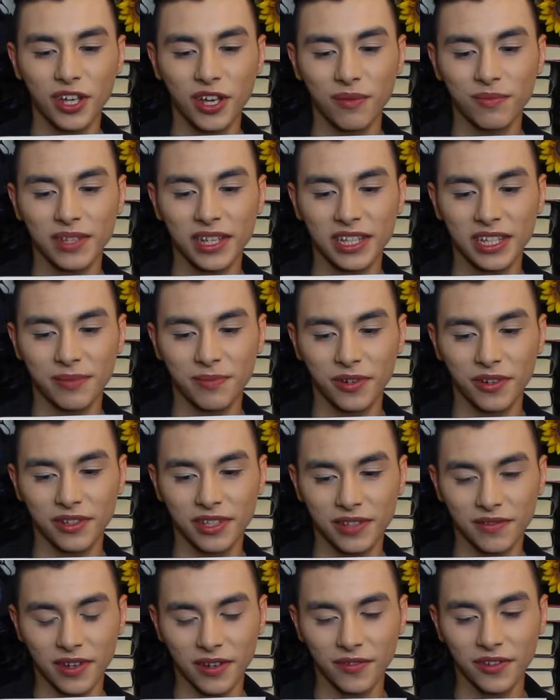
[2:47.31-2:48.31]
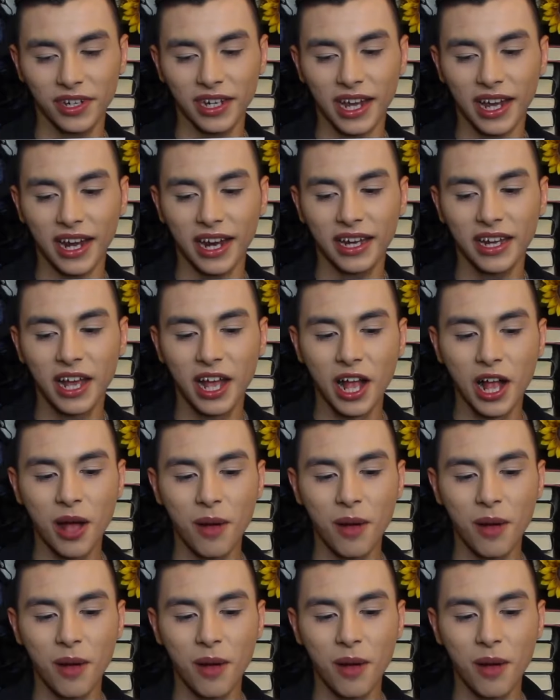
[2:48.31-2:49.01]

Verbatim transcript: gnomes, and spirits of every kind.